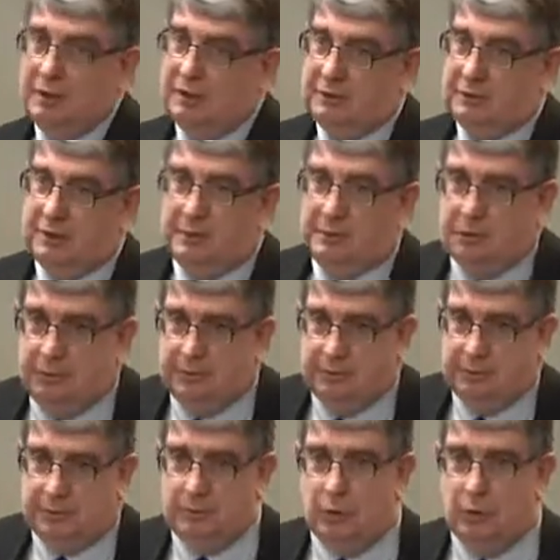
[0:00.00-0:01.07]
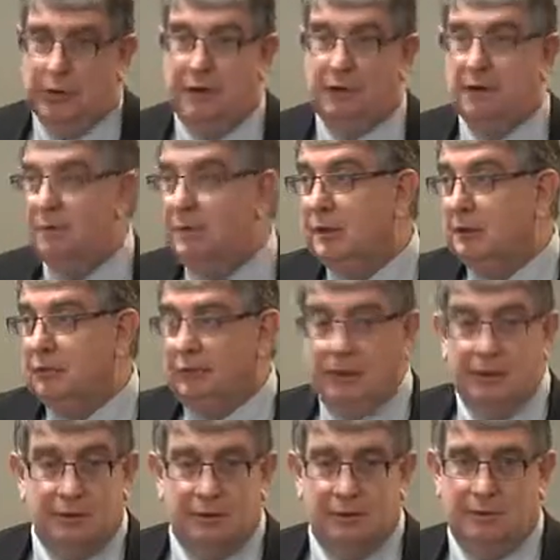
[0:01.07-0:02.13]
Sometimes it's called uncommitted
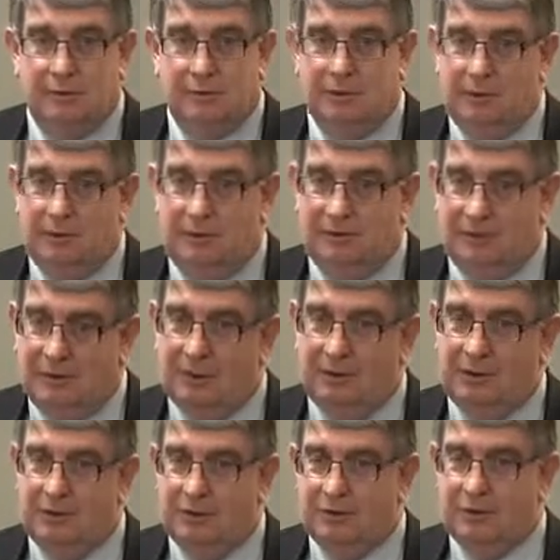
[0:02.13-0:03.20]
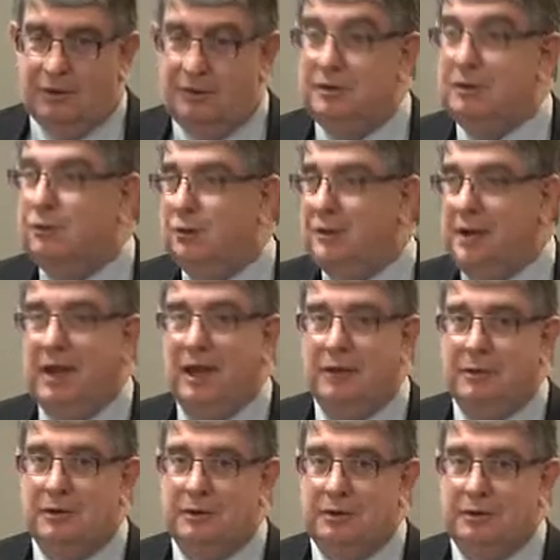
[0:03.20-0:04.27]
funds, and often it's got a different
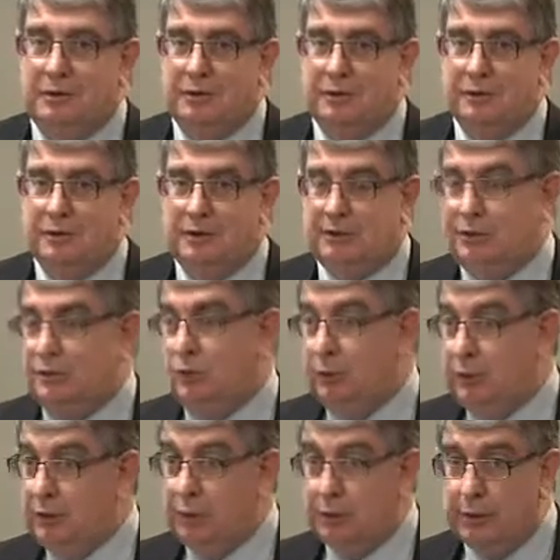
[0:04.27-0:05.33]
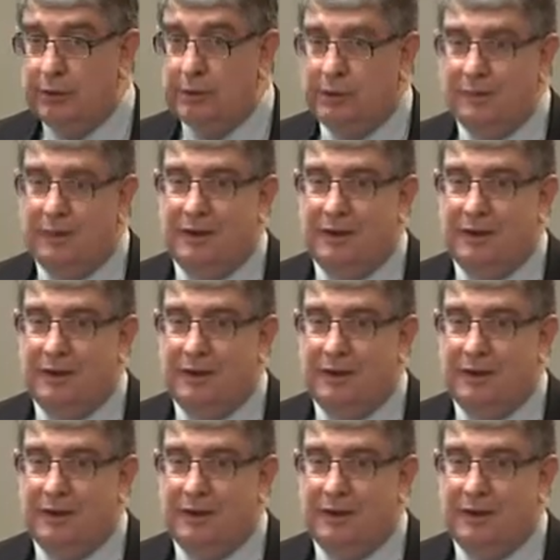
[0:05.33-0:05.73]
name, and different organisations already do it.